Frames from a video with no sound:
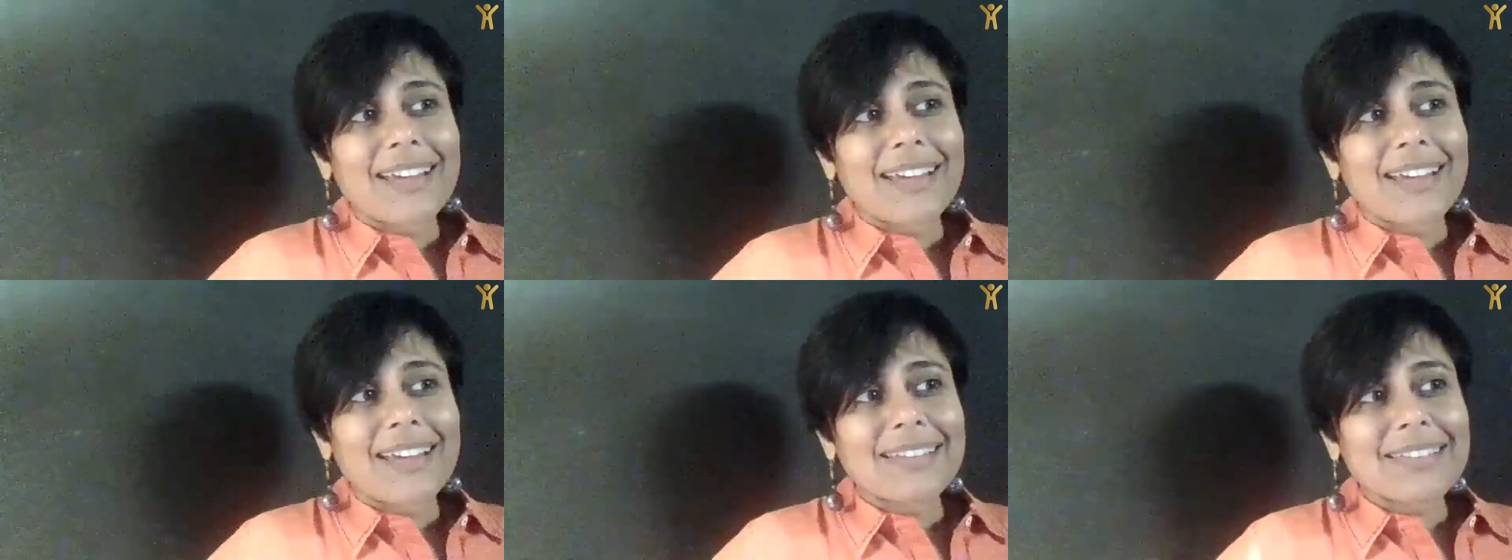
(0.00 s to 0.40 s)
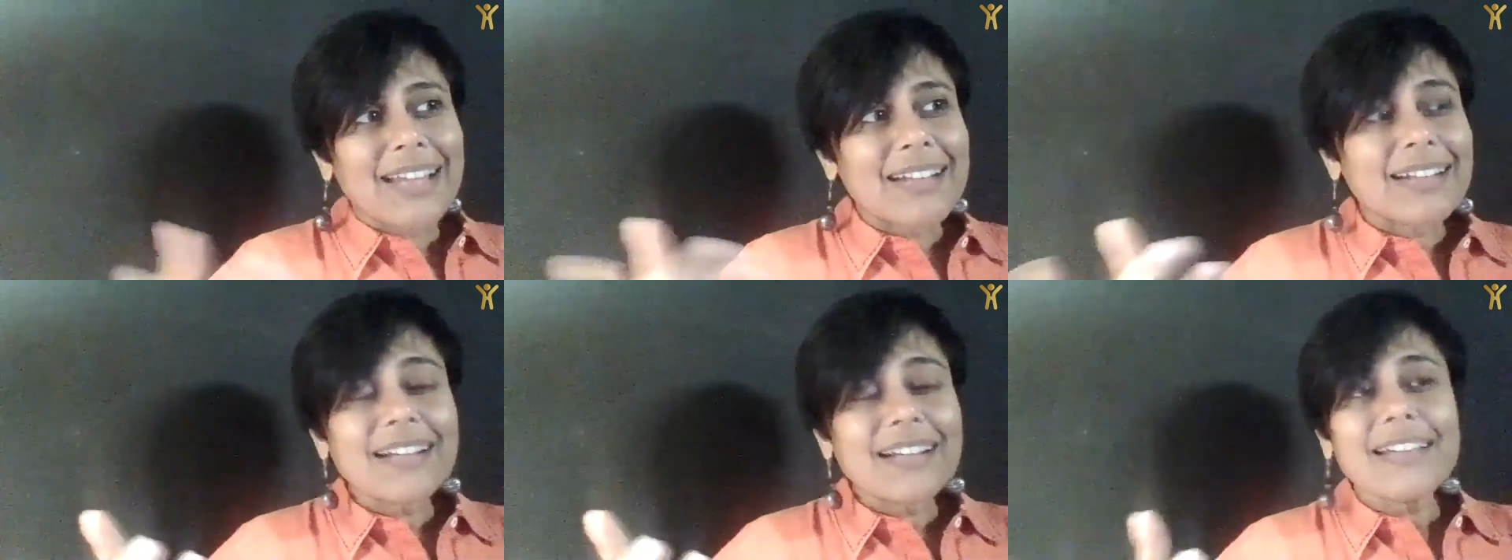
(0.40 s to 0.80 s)

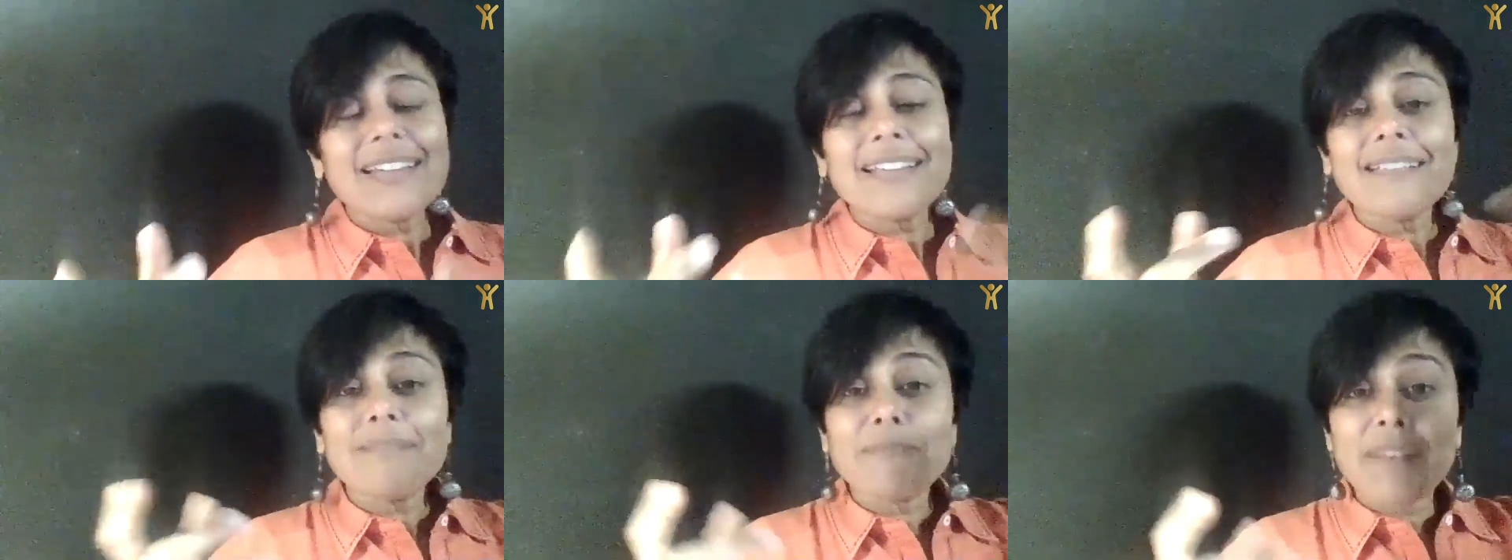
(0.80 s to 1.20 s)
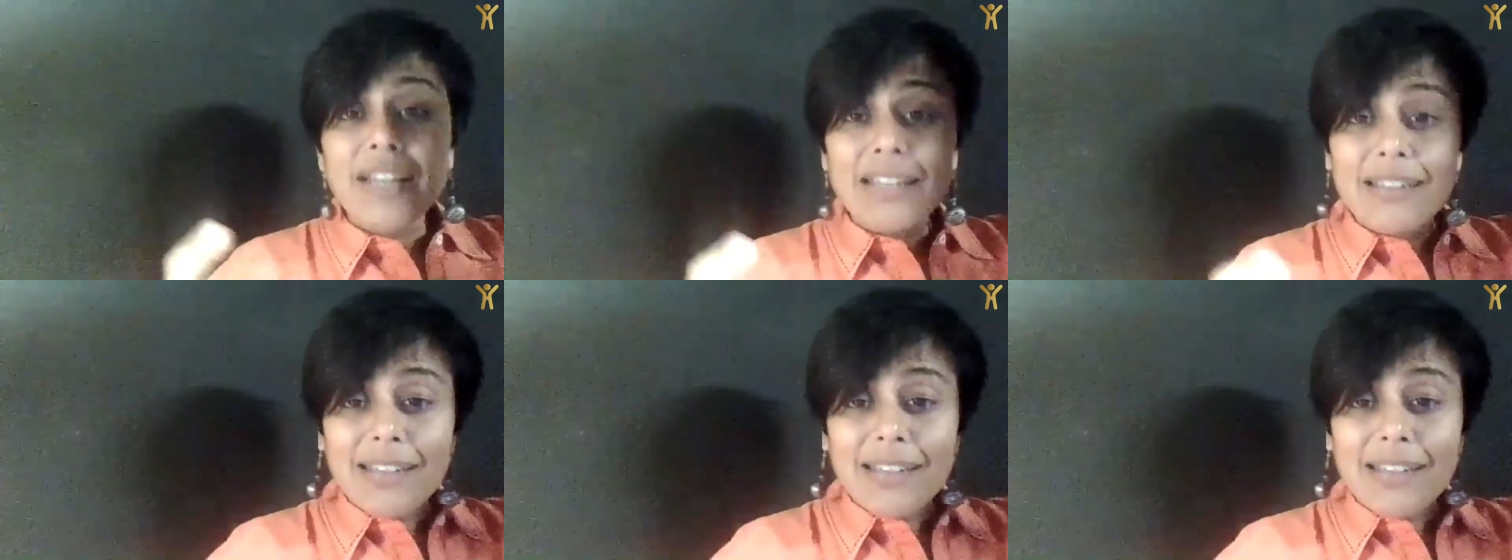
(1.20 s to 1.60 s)
suddenly
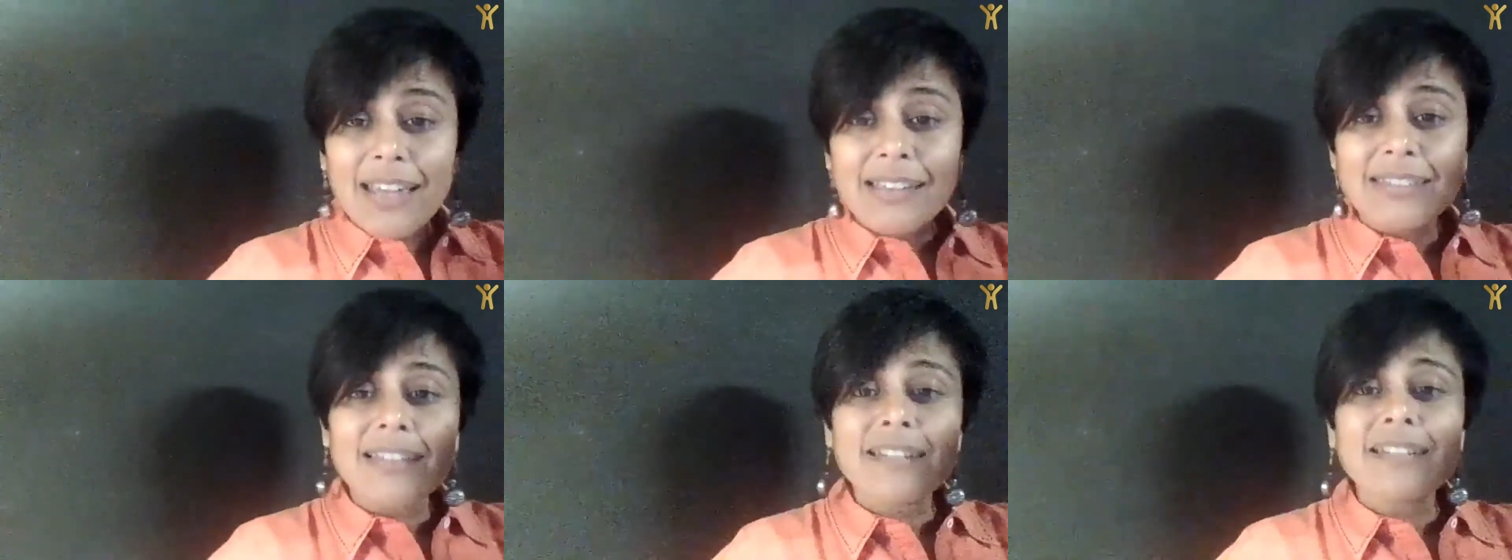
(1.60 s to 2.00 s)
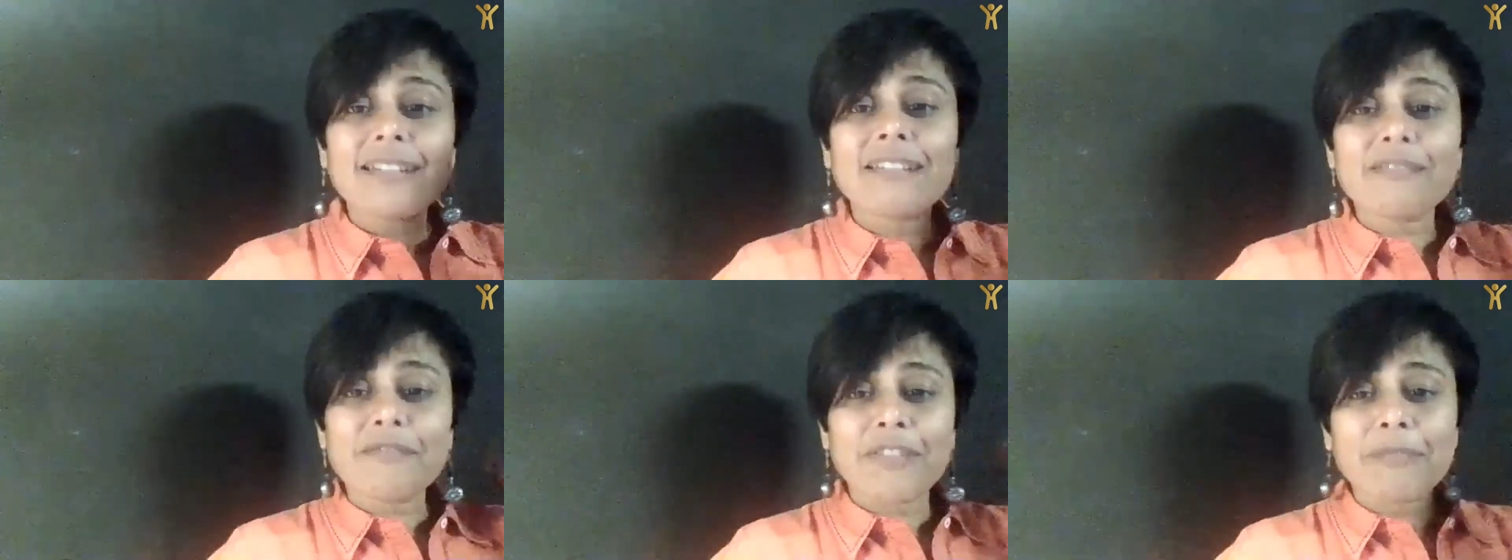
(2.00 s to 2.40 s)
my
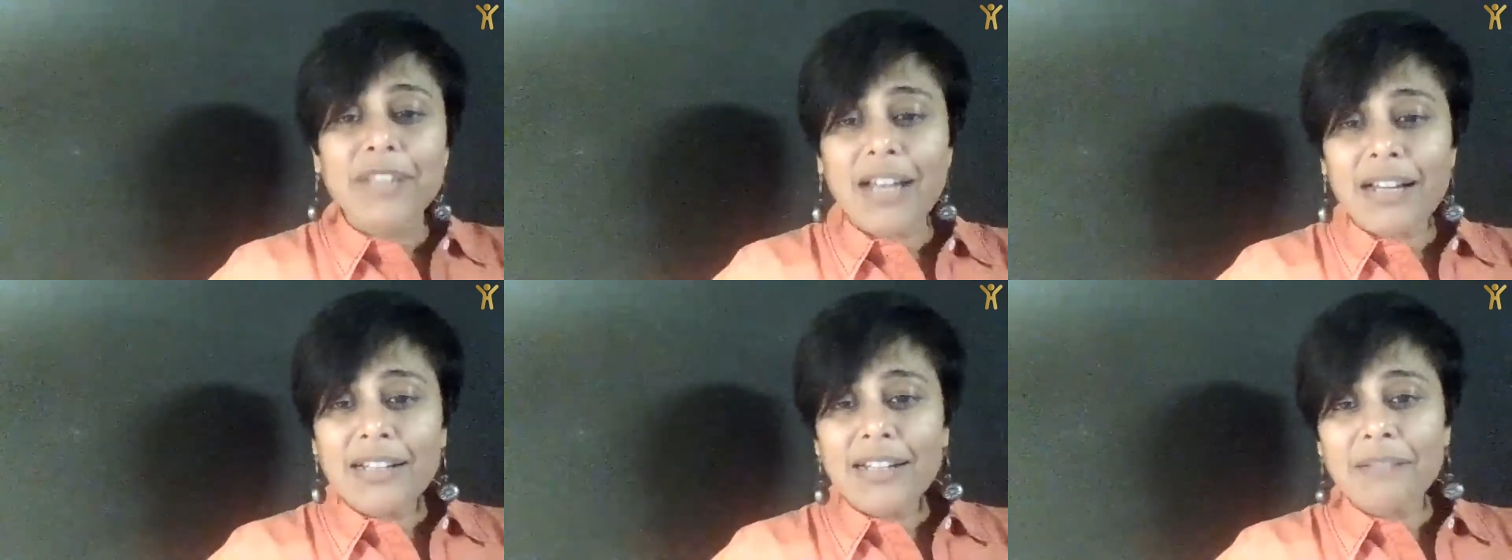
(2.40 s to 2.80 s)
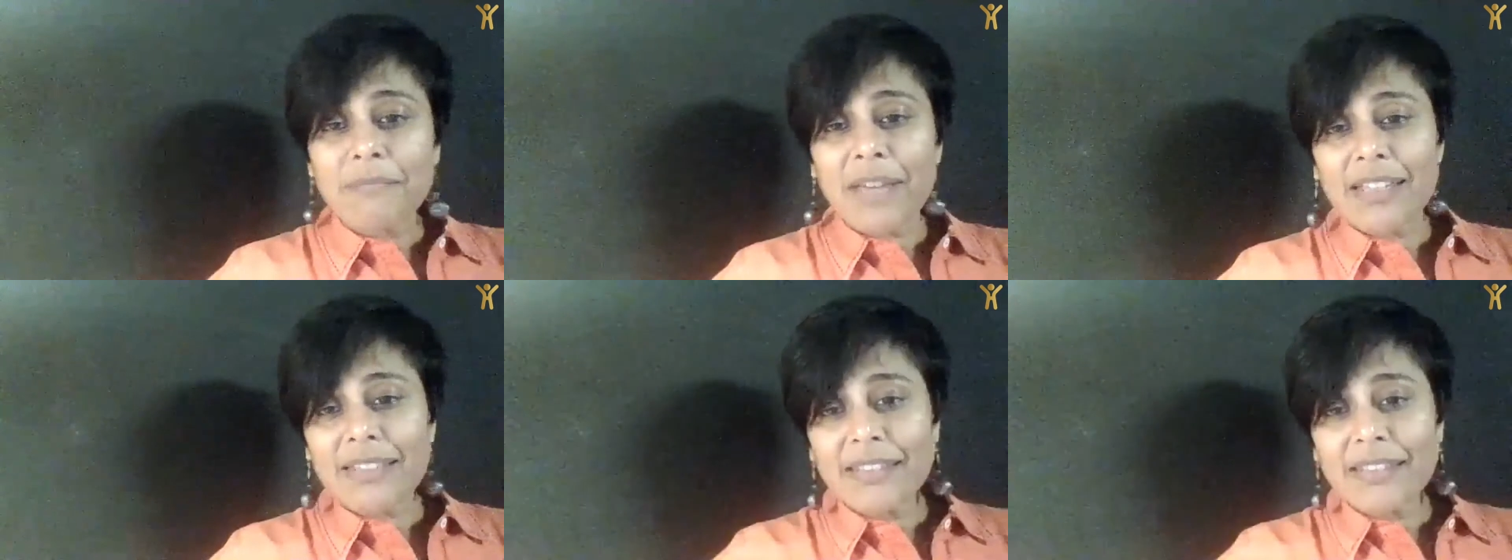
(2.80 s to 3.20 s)
ex-editor from Target
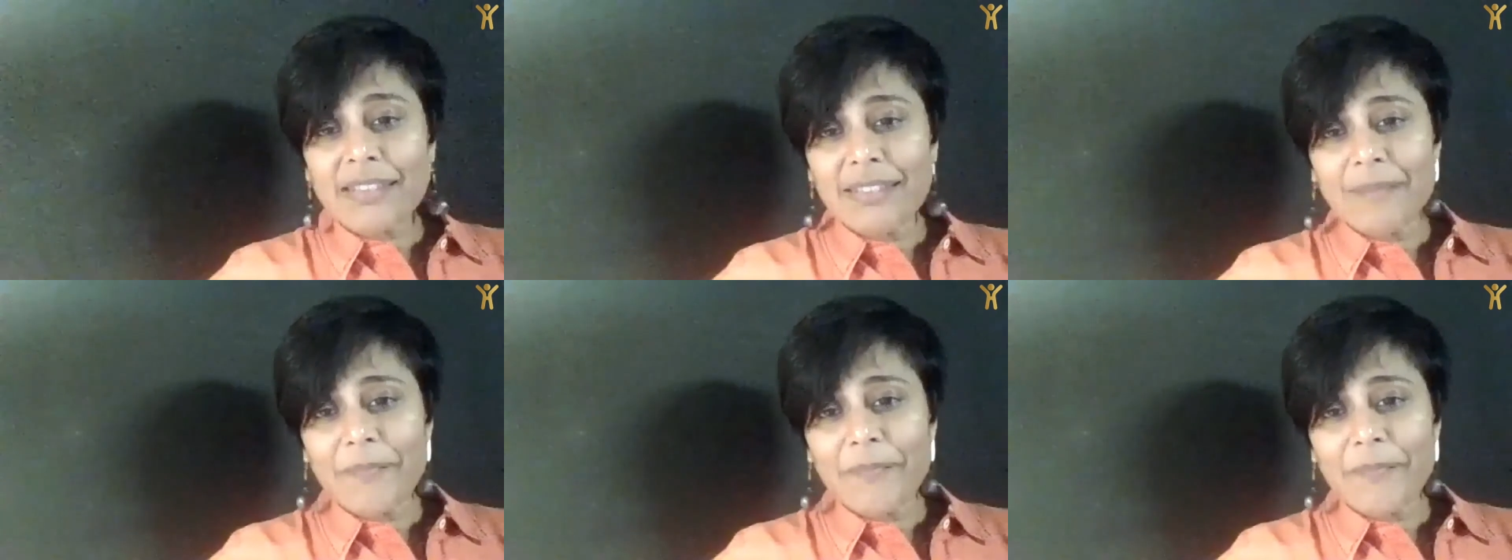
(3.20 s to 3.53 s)
magazine